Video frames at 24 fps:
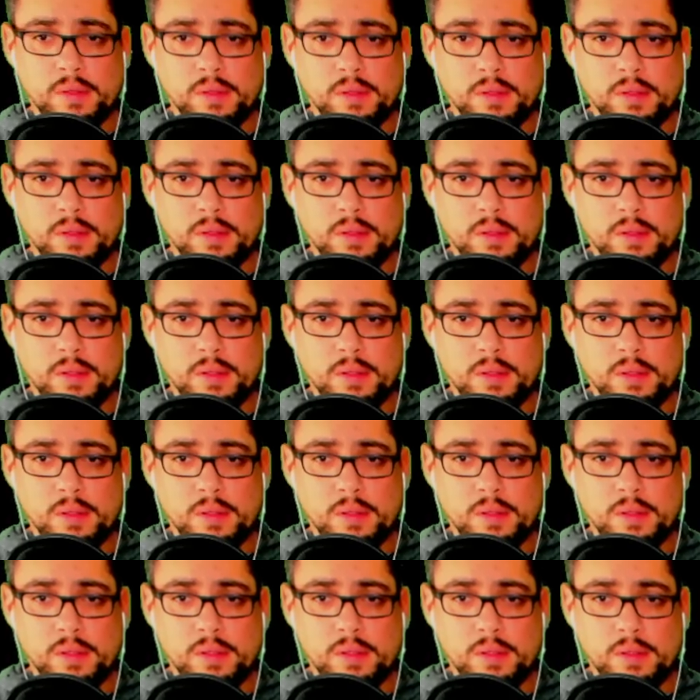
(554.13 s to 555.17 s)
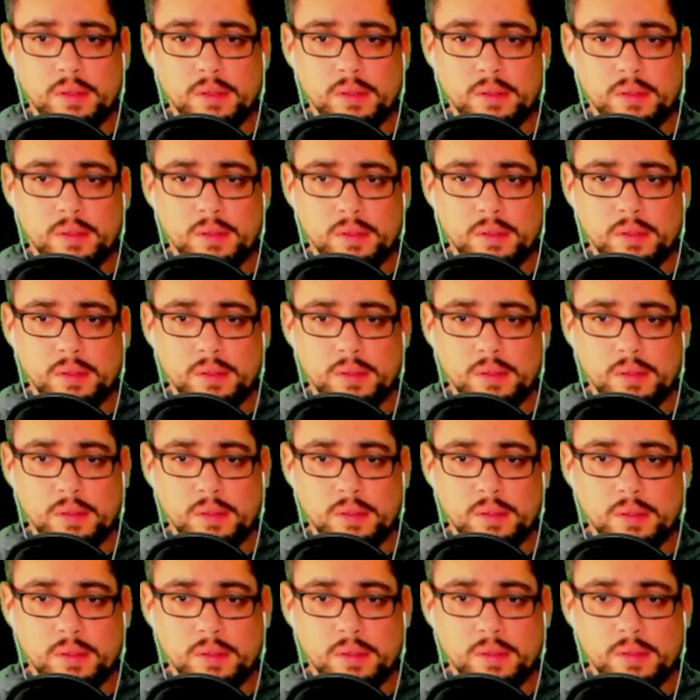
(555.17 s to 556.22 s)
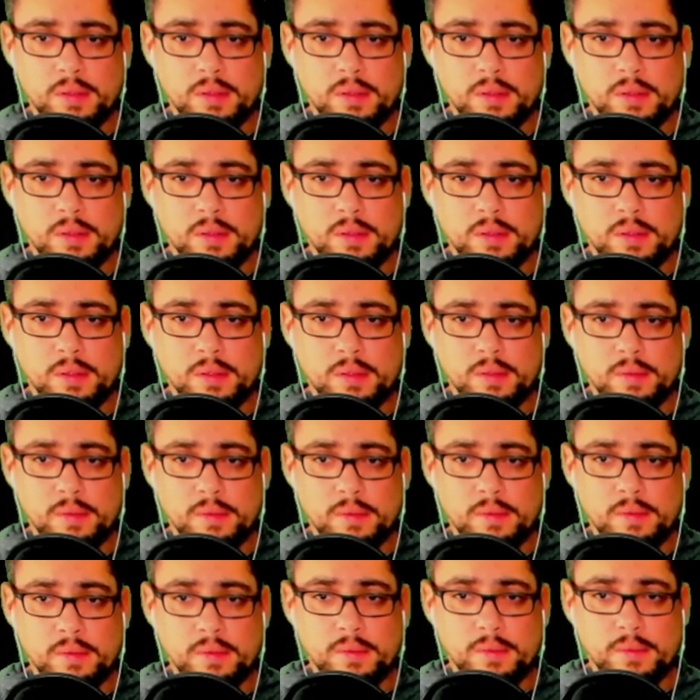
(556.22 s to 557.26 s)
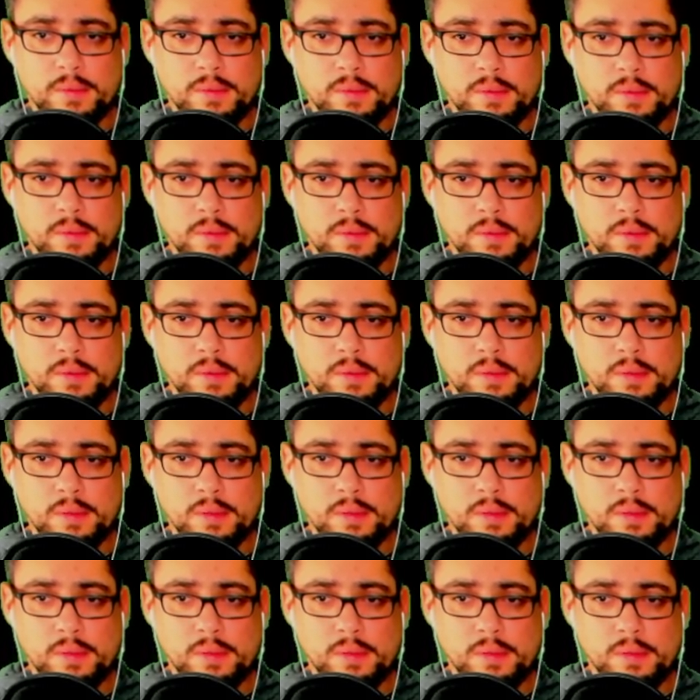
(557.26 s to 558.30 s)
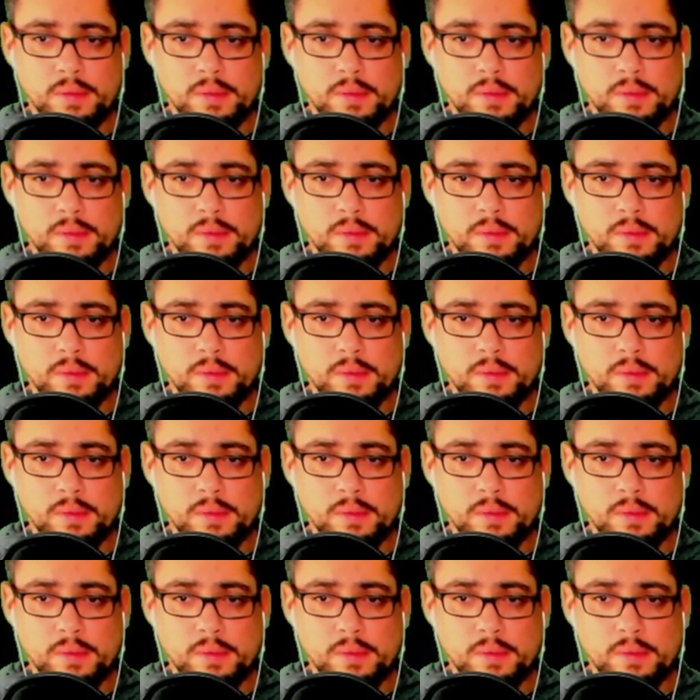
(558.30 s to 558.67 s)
No one is speaking in this clip.